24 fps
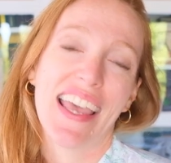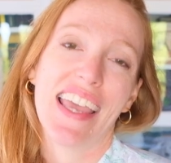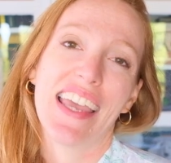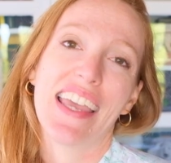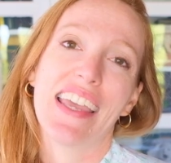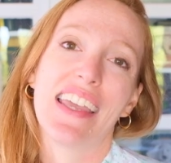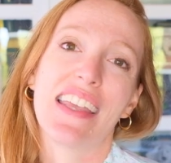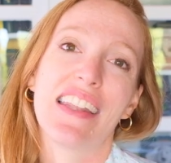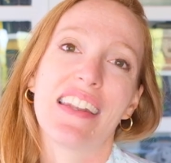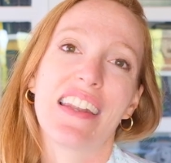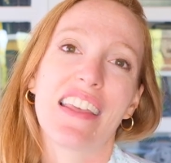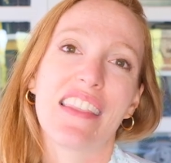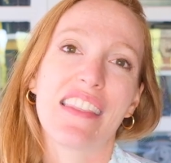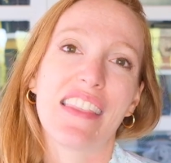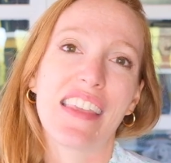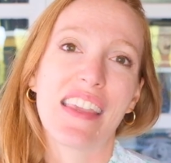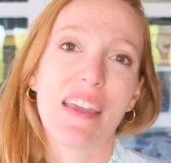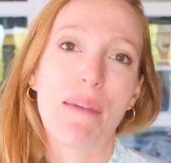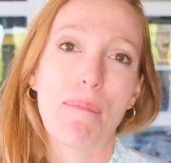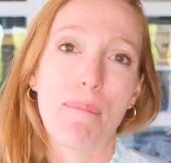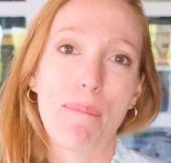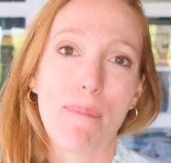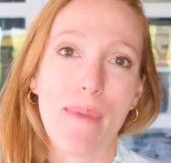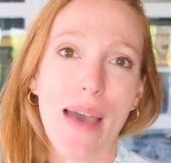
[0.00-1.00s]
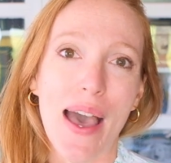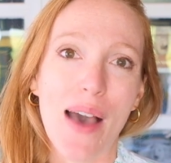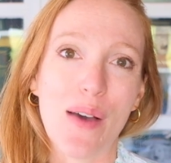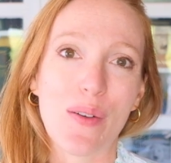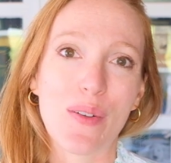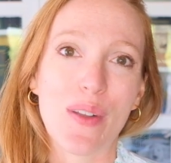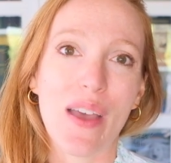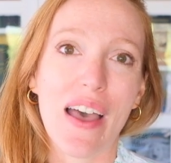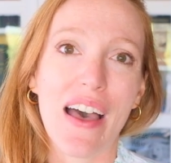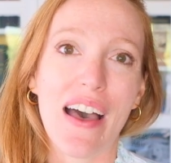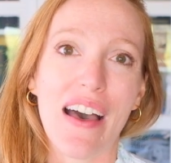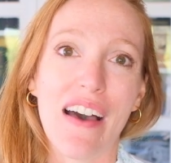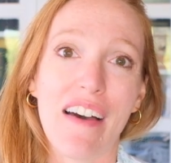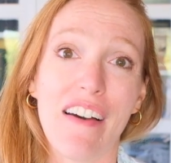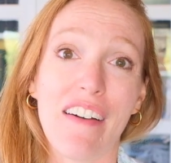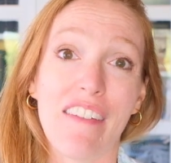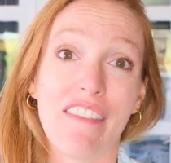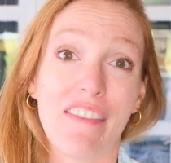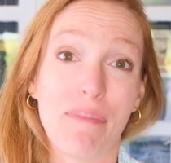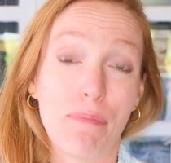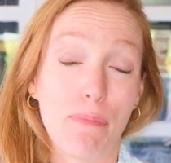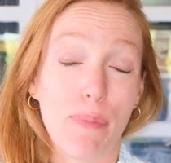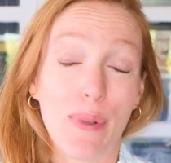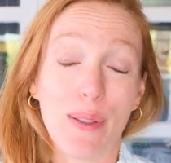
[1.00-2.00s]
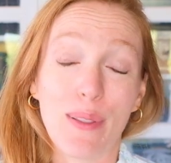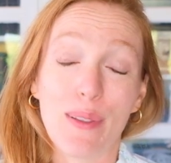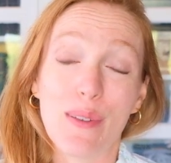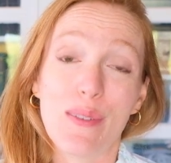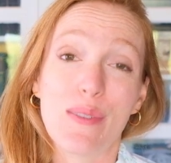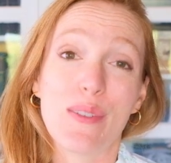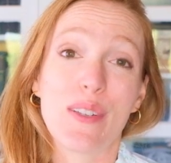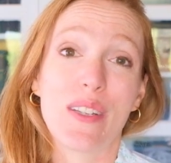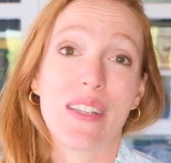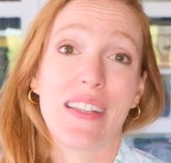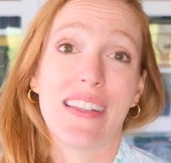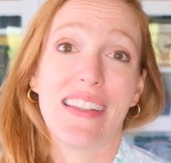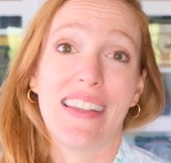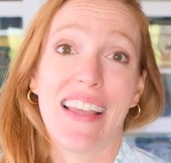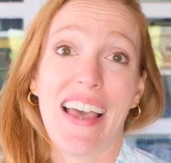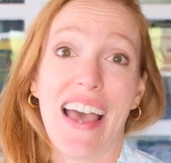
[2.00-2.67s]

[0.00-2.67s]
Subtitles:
in the amount of pollution